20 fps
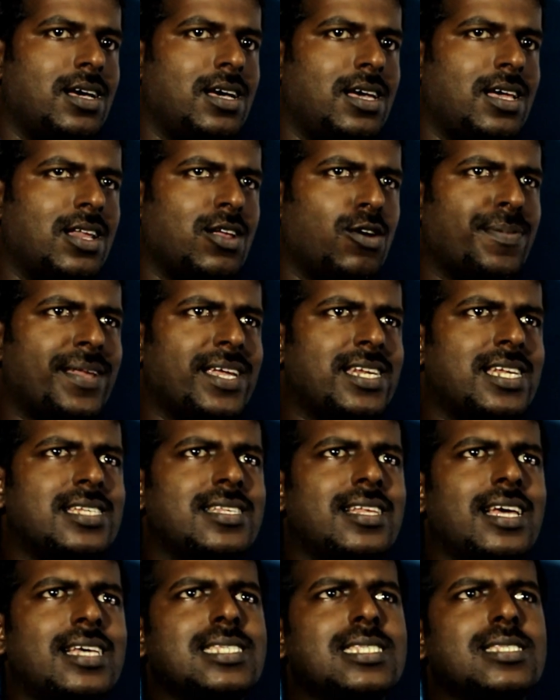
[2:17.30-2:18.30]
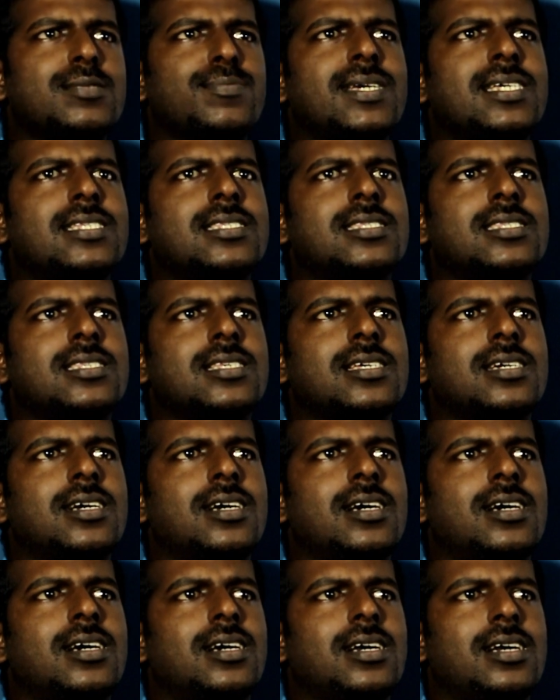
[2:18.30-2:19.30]
Air operator license means
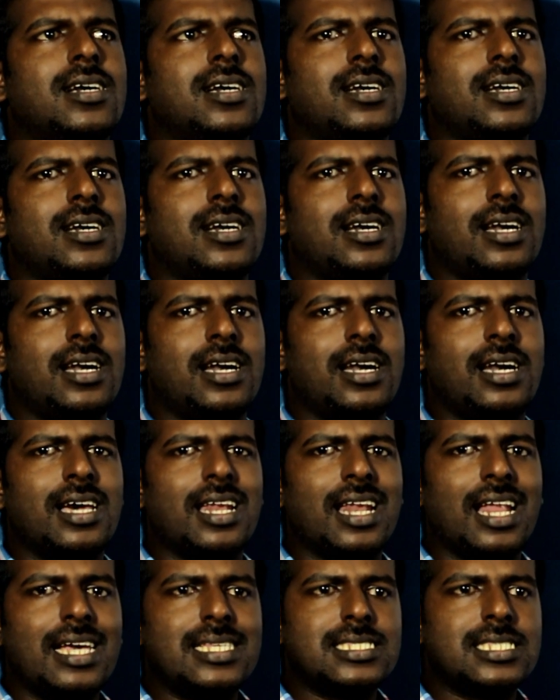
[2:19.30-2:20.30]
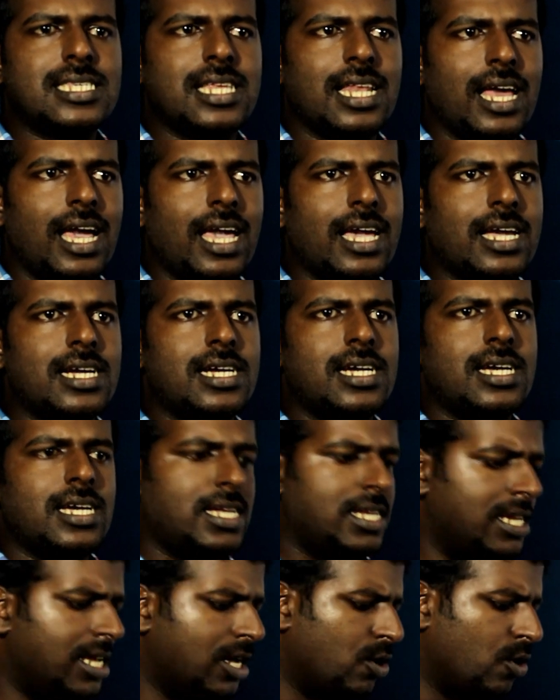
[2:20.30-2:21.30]
airlines like
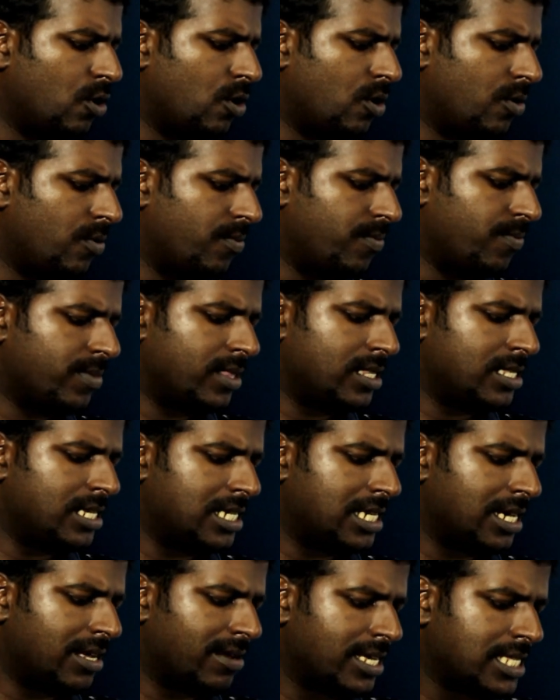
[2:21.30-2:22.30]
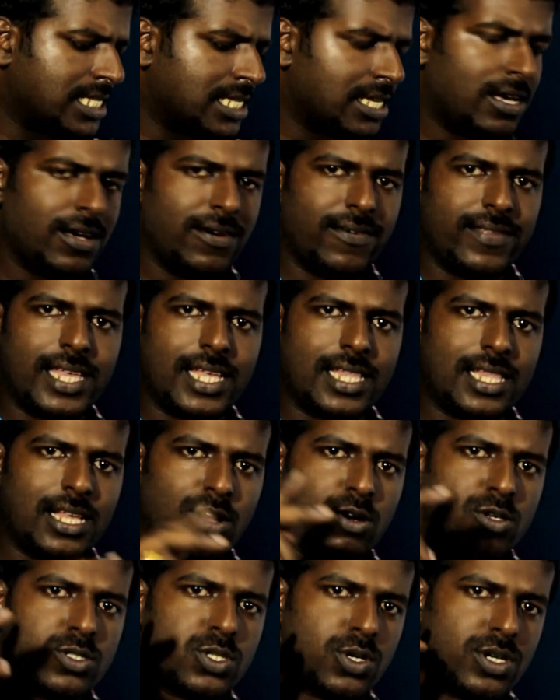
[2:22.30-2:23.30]
Indigo, Jet Airways, everything,
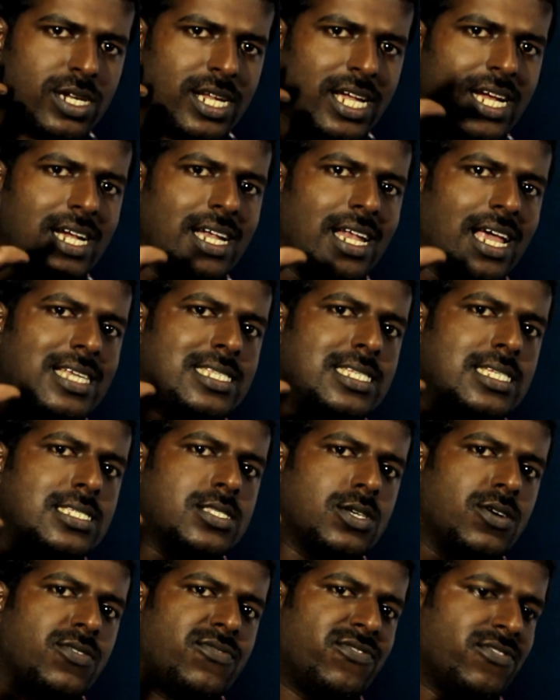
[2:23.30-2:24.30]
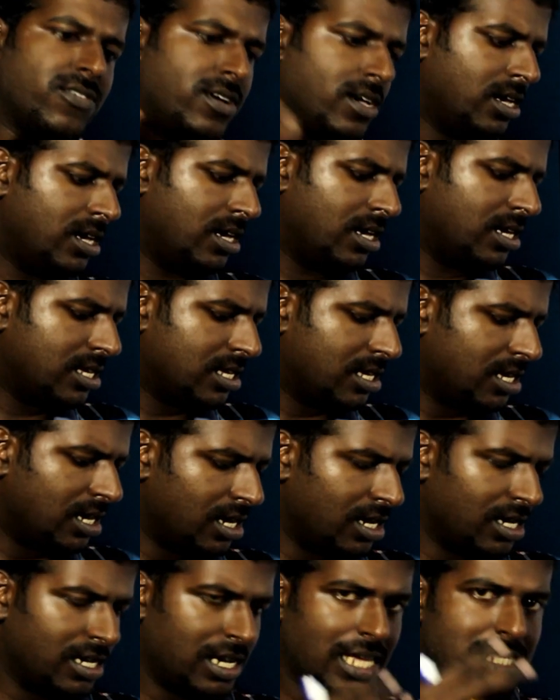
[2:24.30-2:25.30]
they also need license
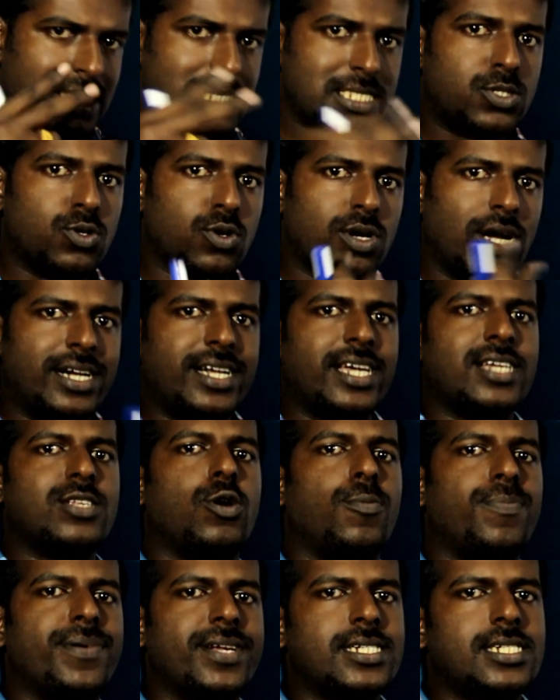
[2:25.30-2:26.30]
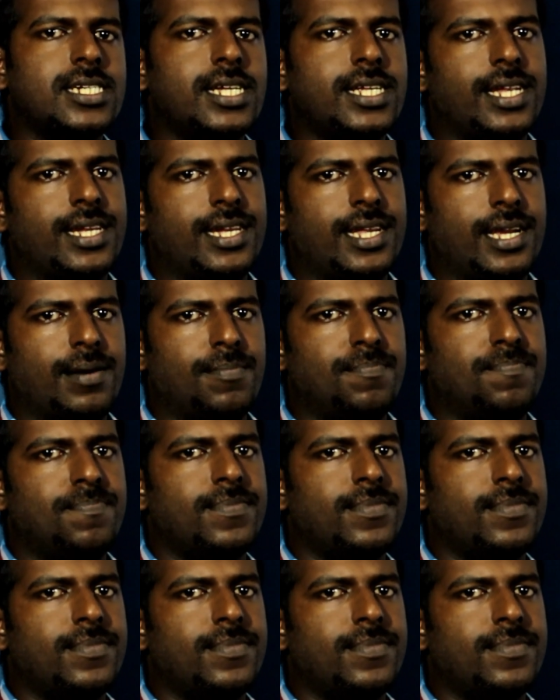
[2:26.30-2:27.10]
to conduct operation in India.